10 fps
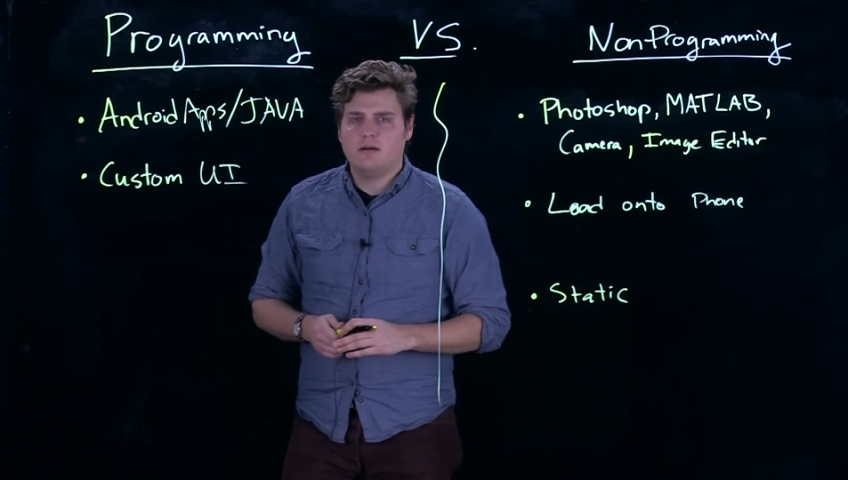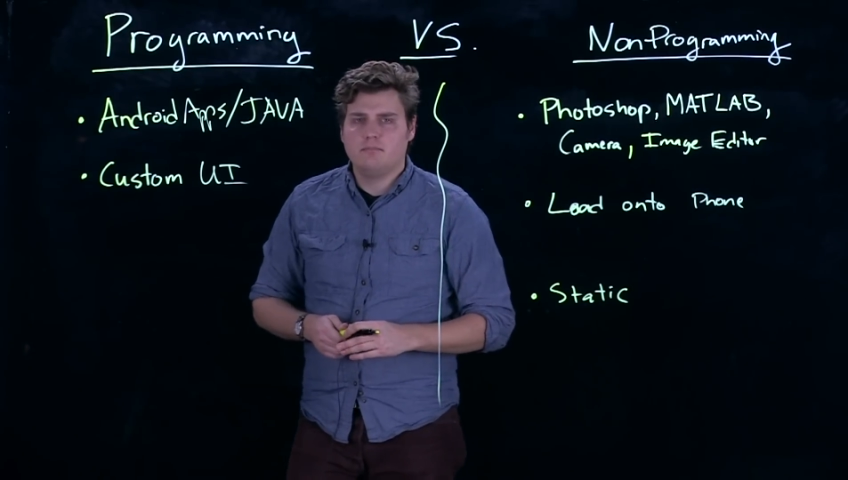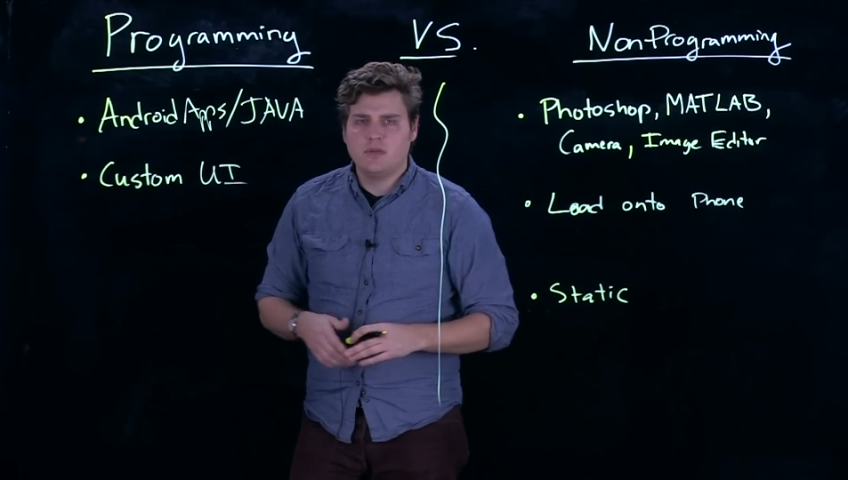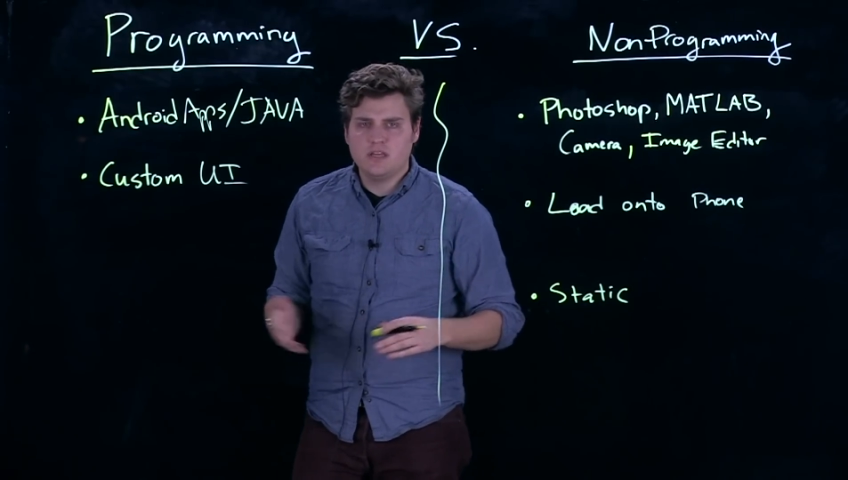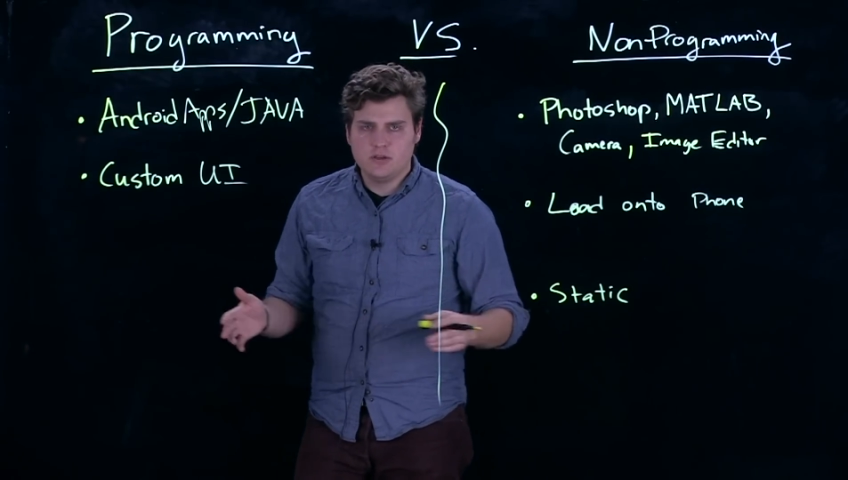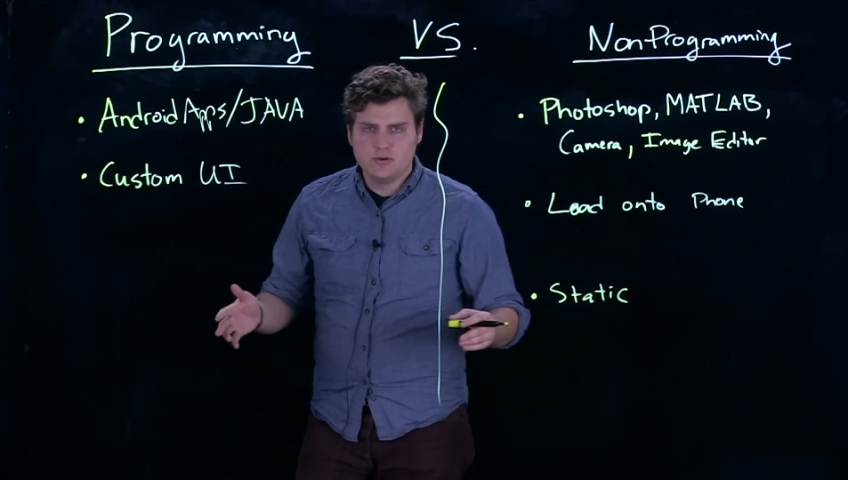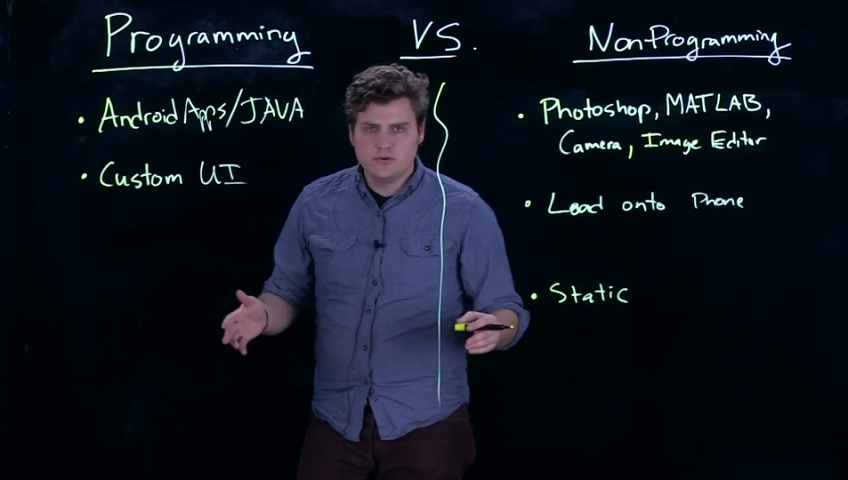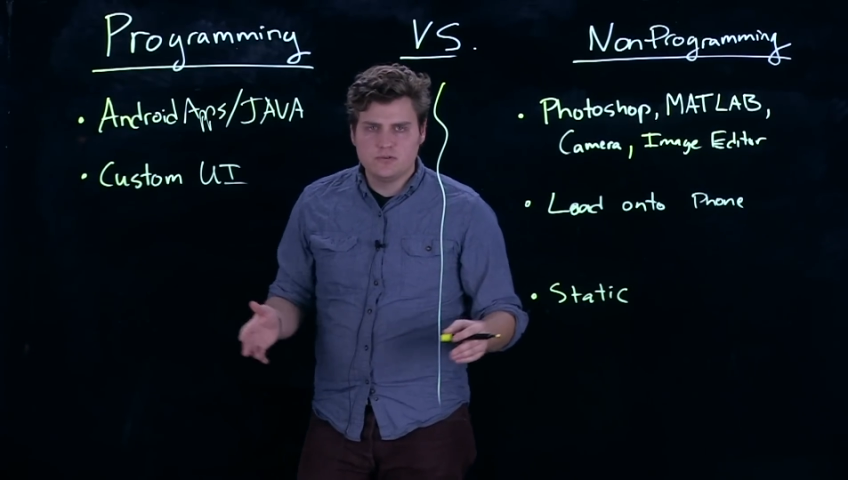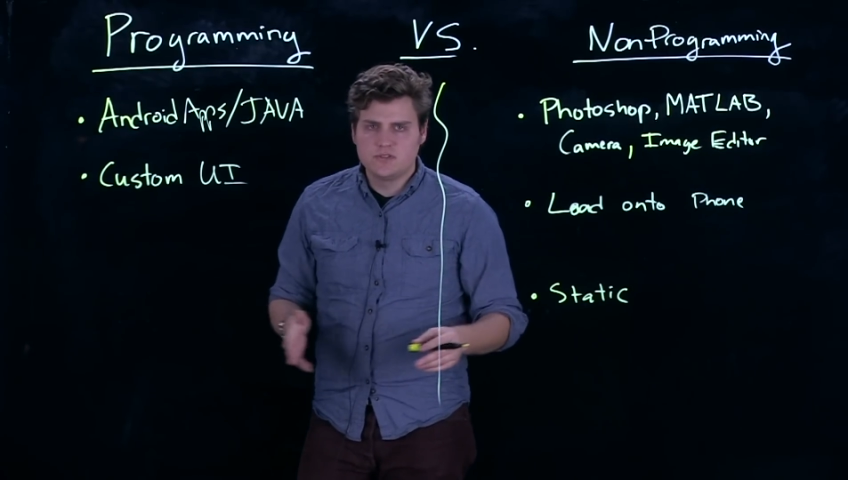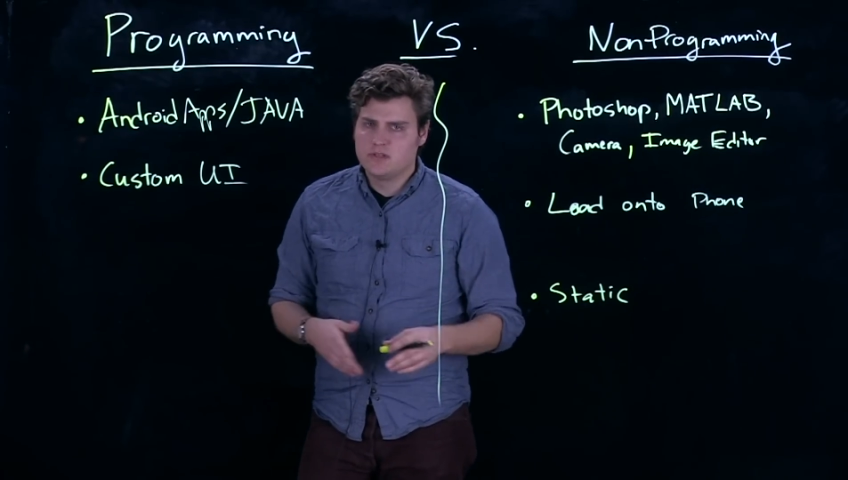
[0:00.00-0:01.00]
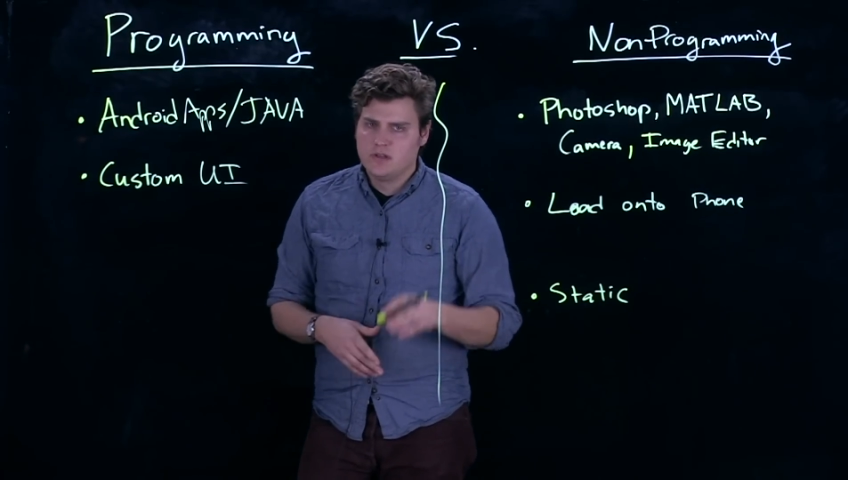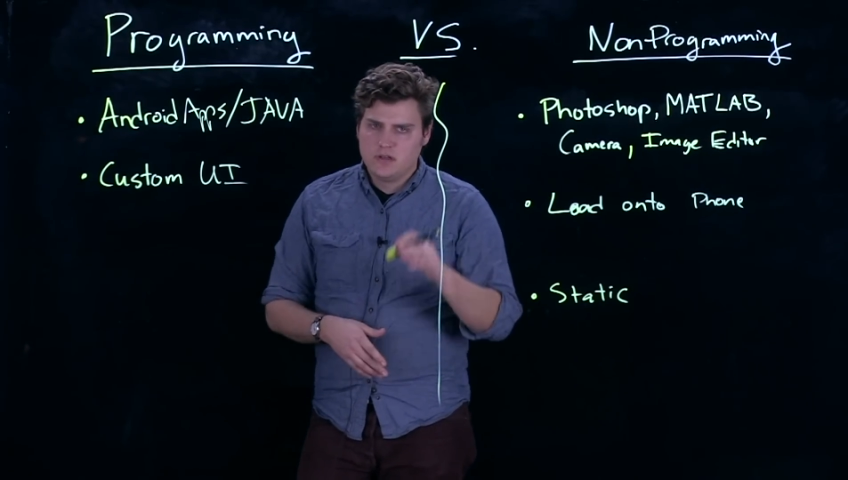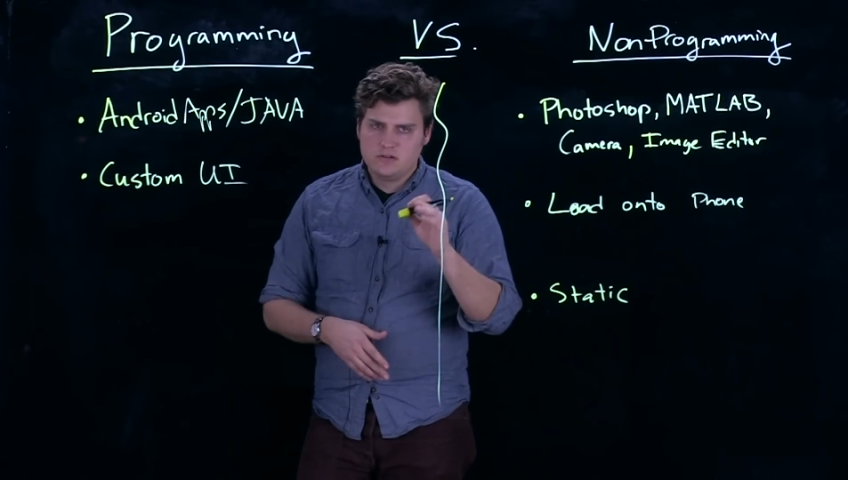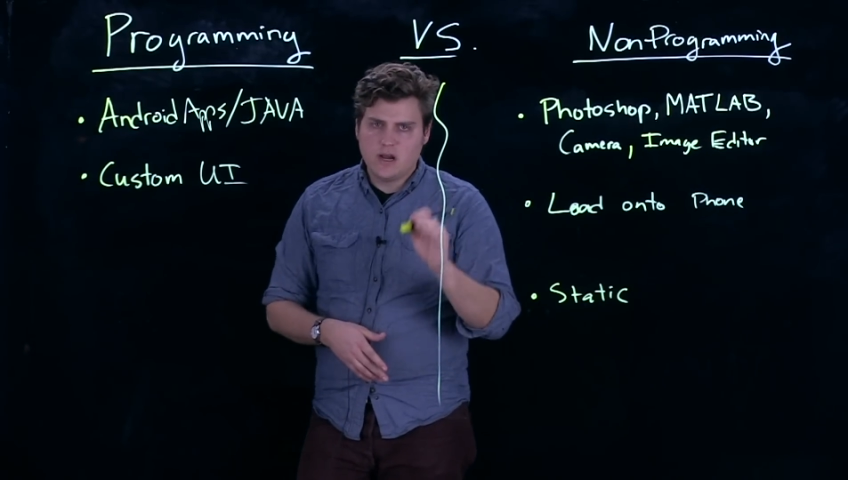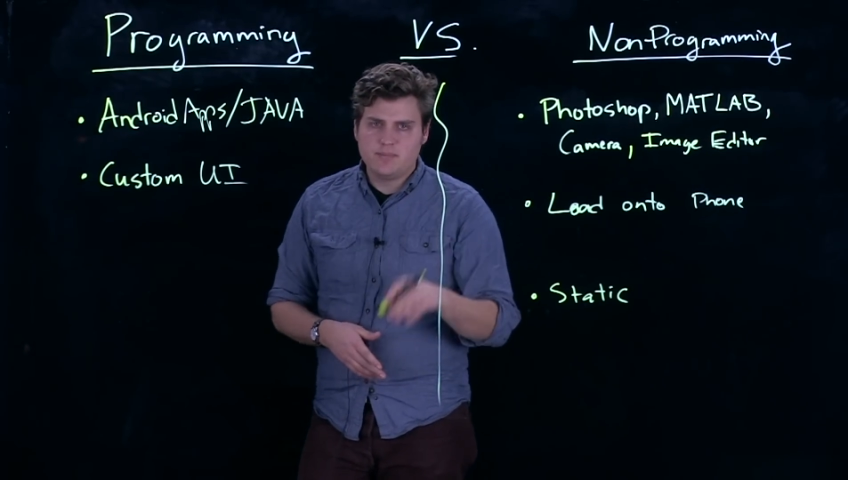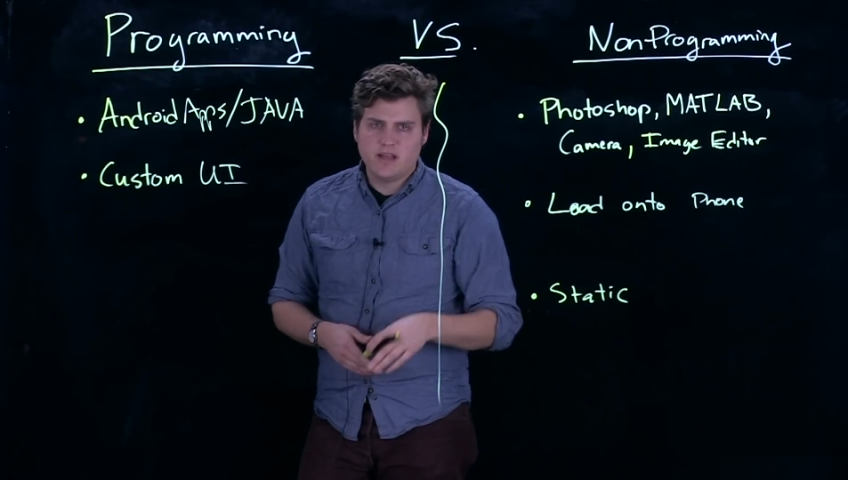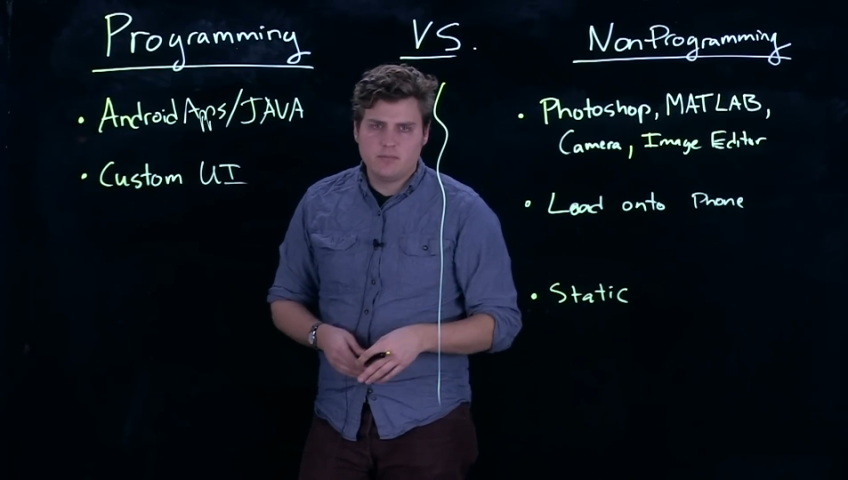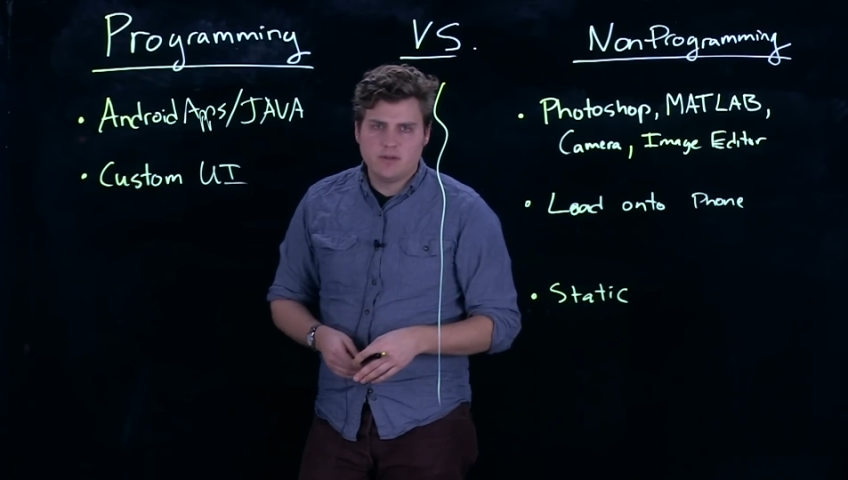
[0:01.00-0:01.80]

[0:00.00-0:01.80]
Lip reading: menus, drop-down